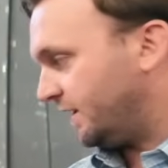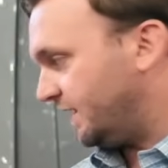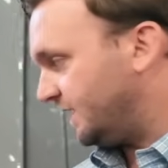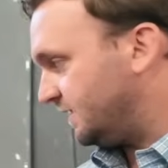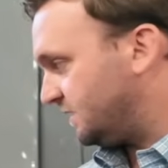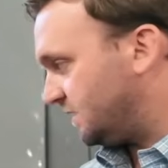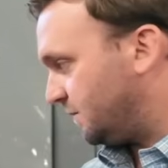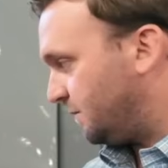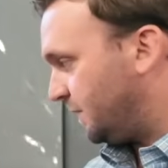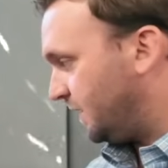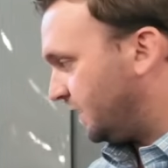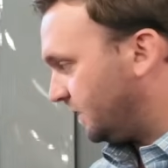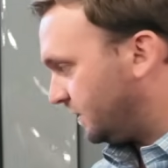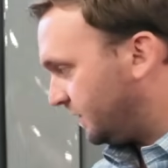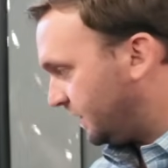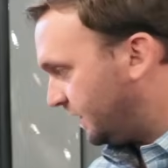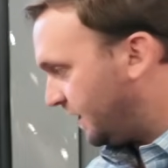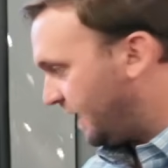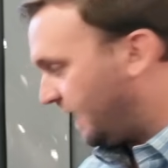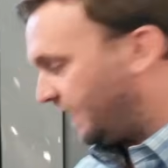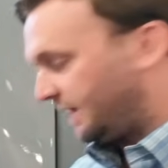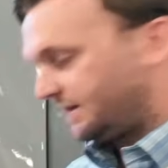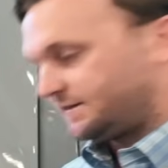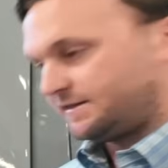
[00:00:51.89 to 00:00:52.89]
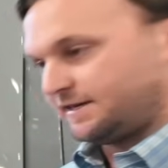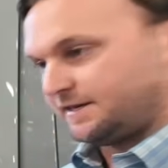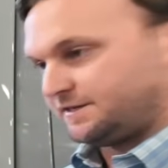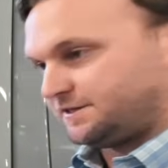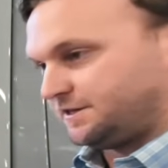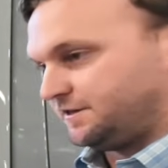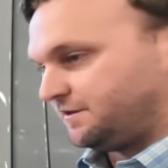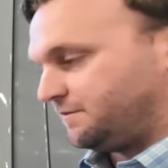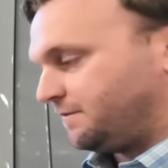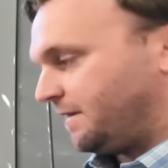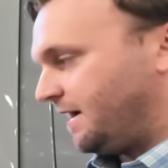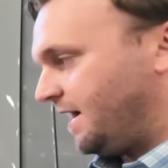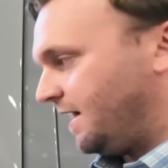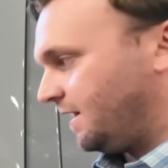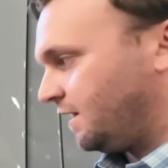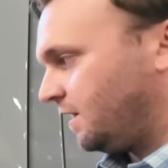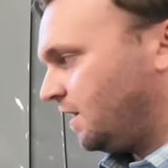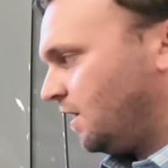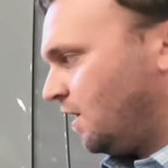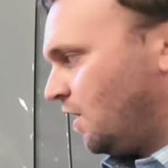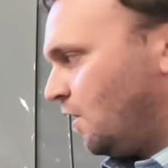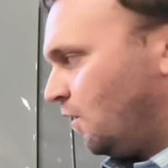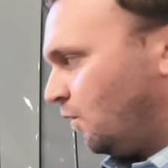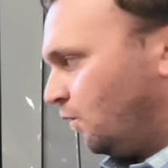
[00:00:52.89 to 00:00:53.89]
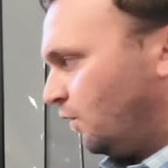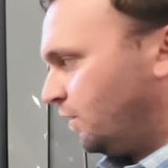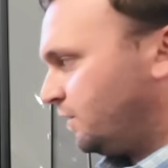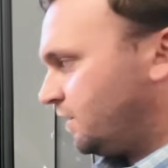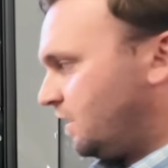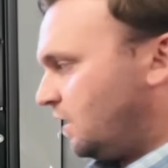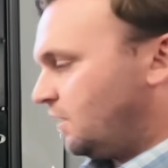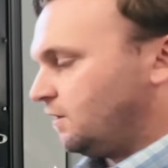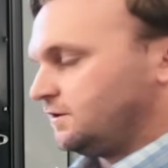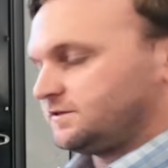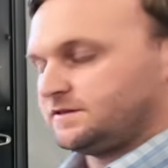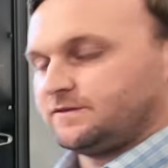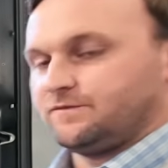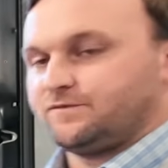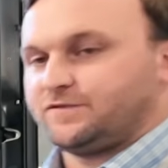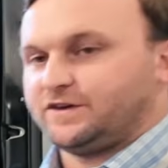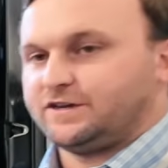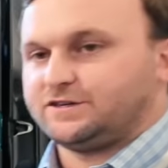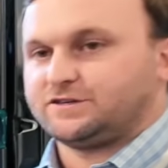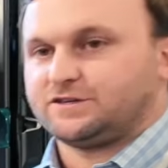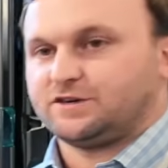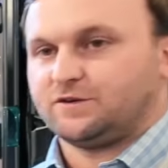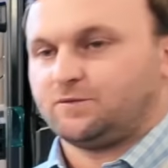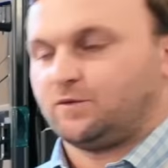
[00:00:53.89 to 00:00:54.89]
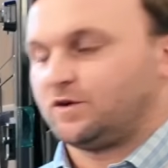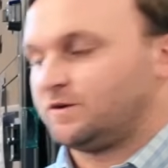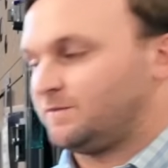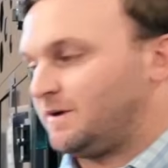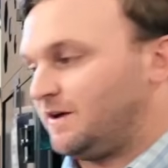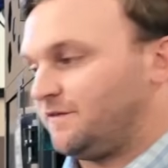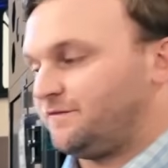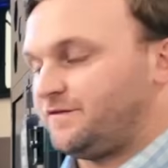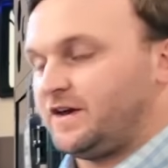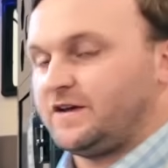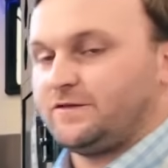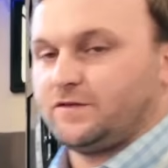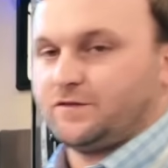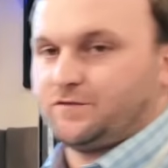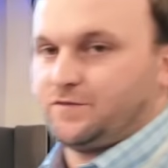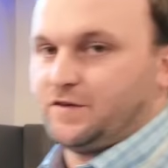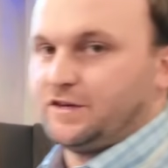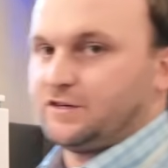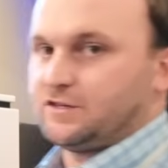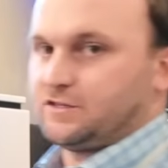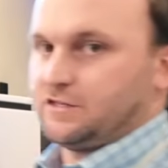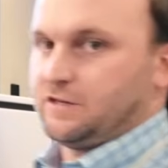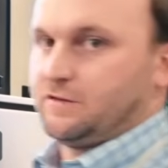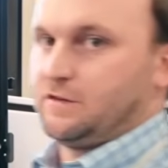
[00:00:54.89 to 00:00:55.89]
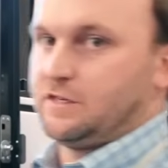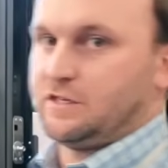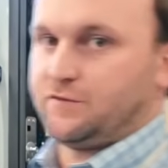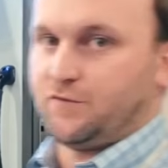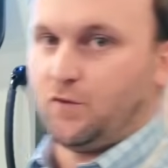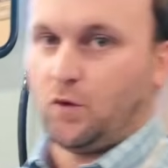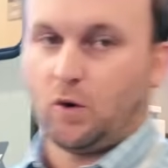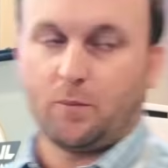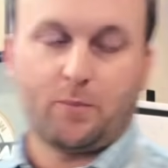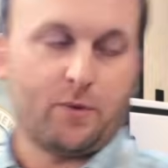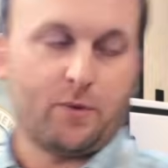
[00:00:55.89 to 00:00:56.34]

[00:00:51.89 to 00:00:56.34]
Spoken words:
easeability, access to the back. One awesome feature, and one of my favorite features of this floor